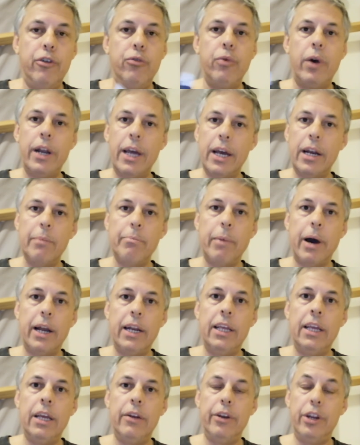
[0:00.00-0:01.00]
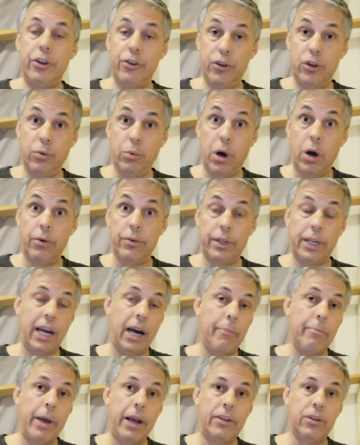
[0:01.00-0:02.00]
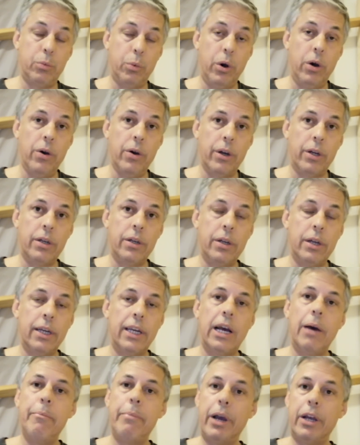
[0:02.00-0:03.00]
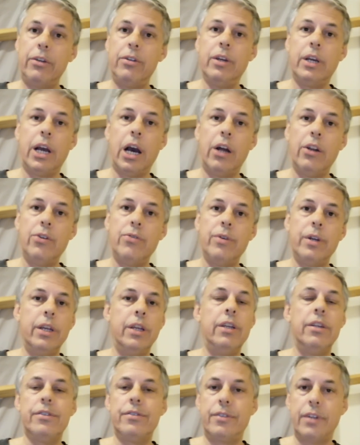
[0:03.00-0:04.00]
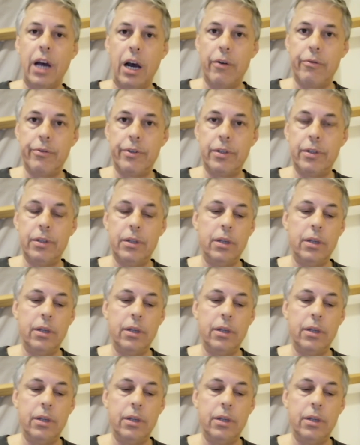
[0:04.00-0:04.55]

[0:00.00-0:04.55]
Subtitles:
you run out of money and you're too old to come back to work, come back to your country, you're stuffed.